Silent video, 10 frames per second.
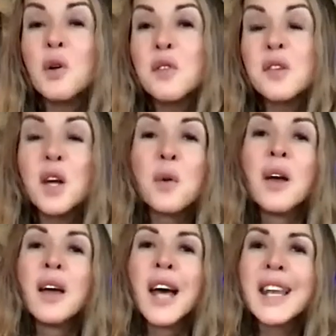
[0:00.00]
Also
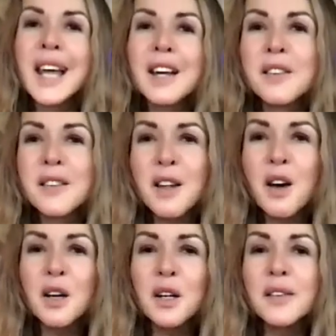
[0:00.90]
an
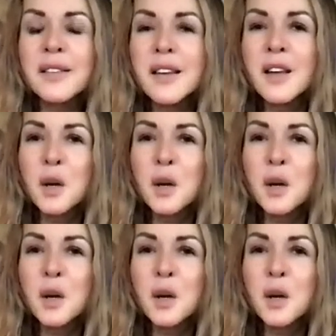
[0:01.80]
exercise